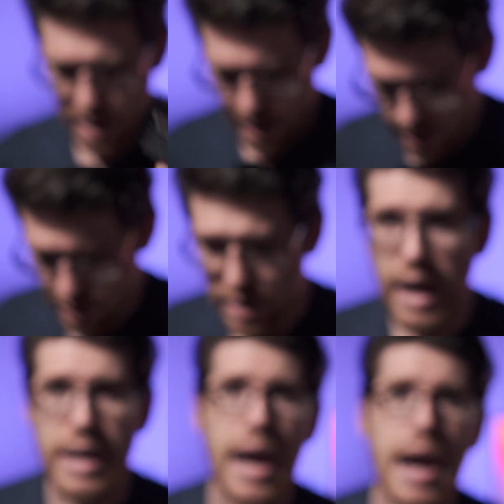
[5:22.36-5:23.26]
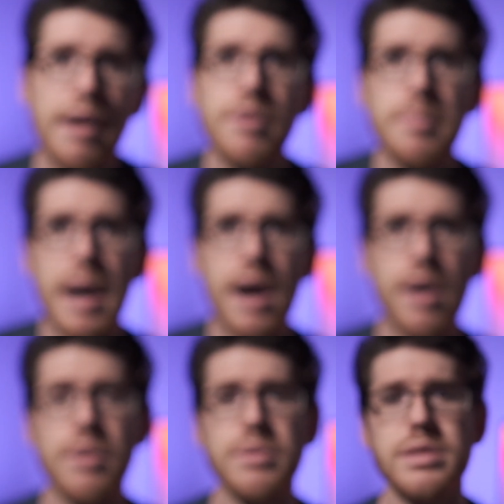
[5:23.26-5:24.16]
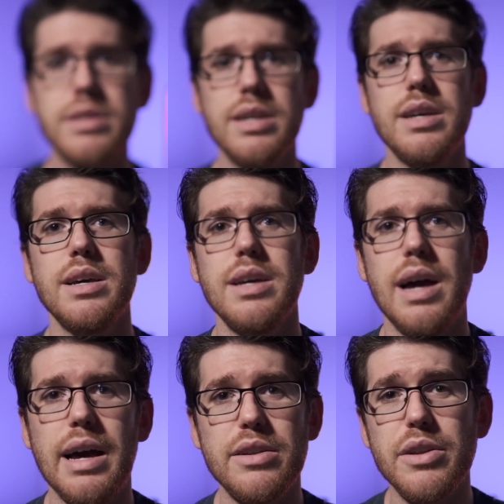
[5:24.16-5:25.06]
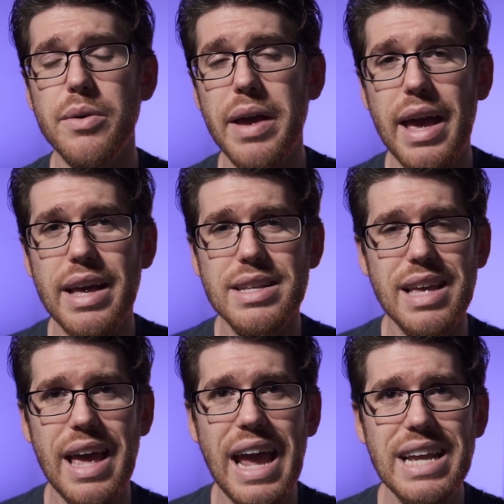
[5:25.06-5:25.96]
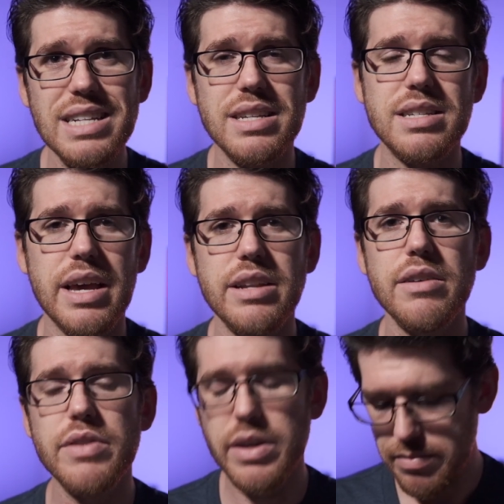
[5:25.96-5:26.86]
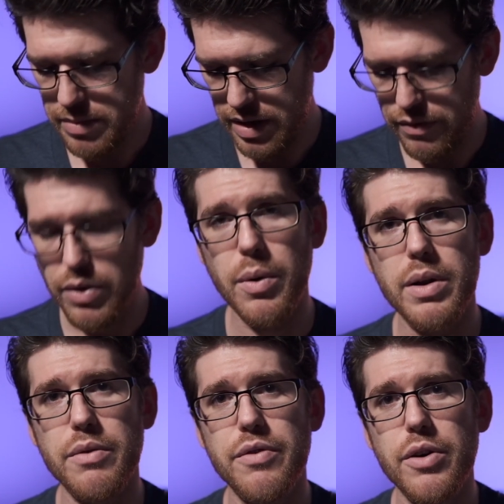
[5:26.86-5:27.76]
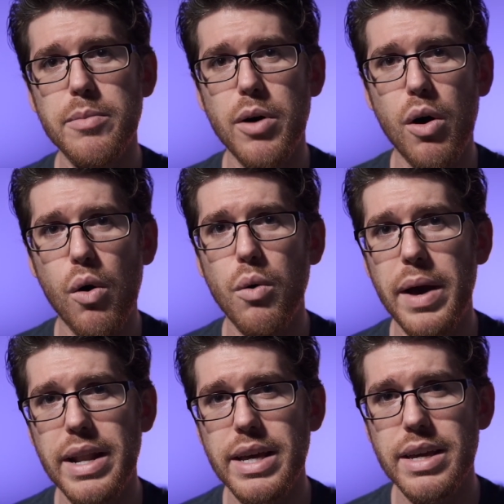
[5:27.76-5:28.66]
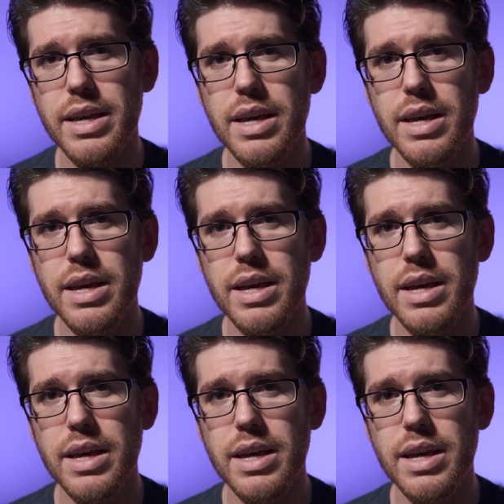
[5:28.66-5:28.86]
and you gotta have about, I don't know, 8 to 10 of them if you want to film a whole wedding.